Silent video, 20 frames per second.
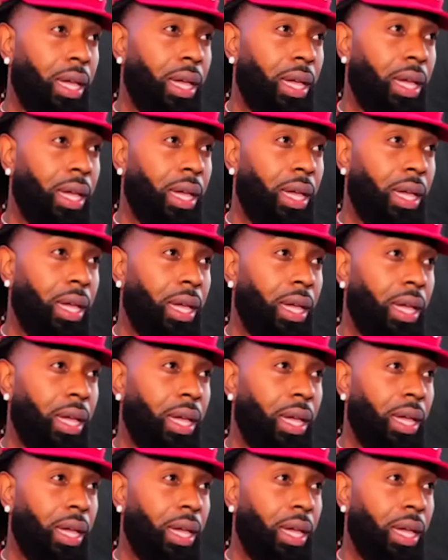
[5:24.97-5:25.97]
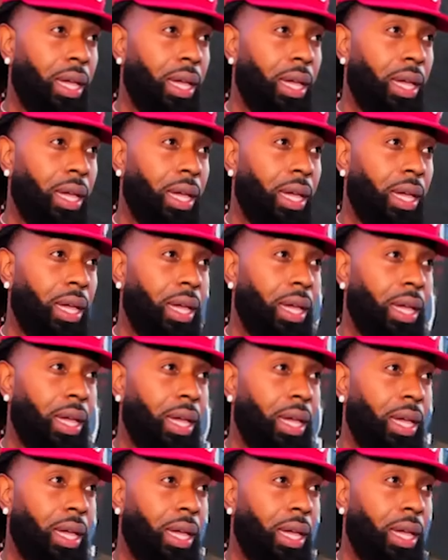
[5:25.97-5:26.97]

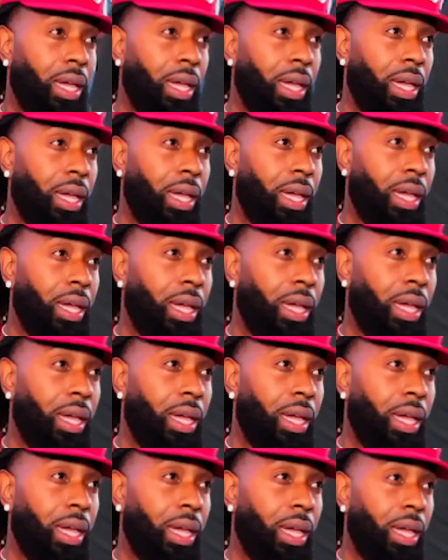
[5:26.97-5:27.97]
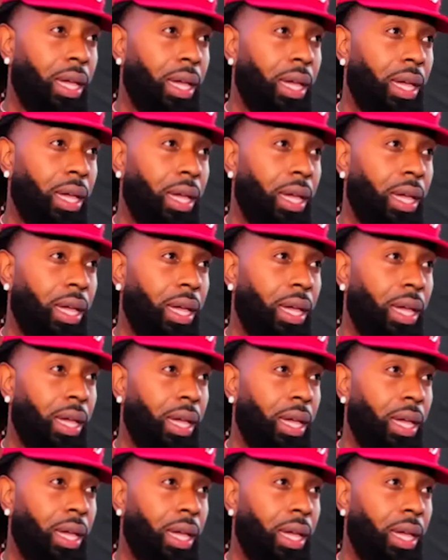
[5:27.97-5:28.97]

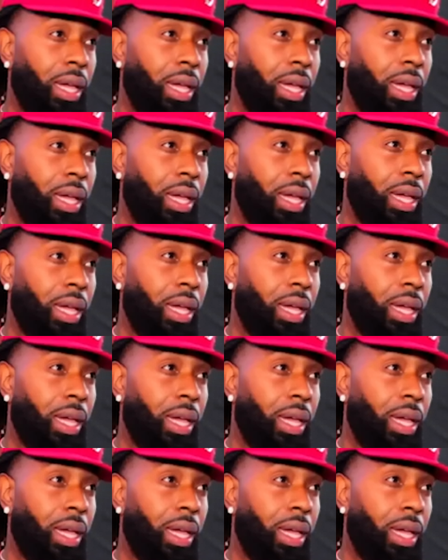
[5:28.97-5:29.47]
(silent)